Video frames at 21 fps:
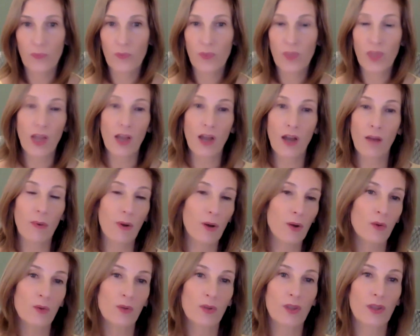that
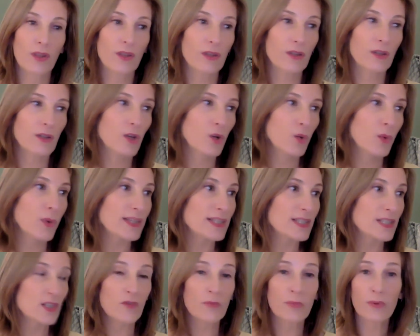about the ways
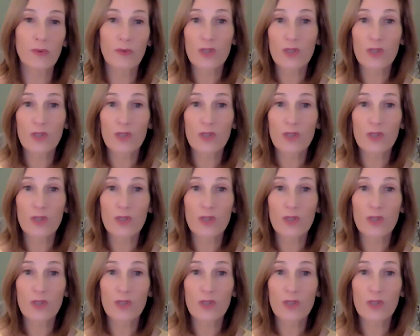that you've been